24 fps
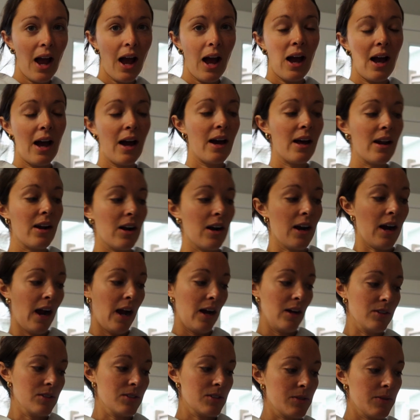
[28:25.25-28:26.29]
at our
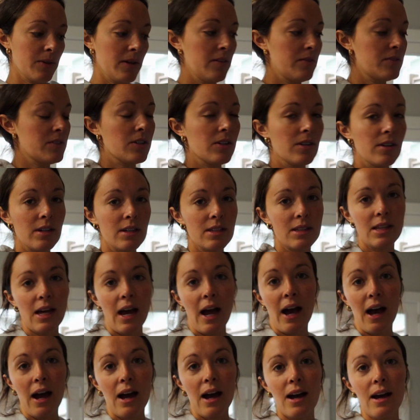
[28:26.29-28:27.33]
house, so we have to go get
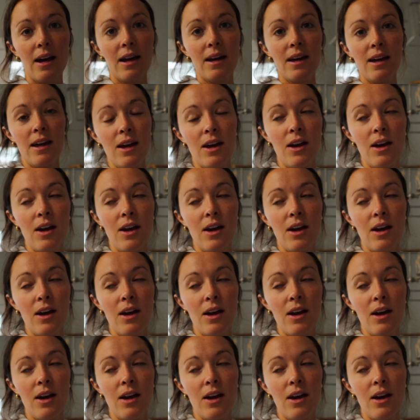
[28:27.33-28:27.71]
that.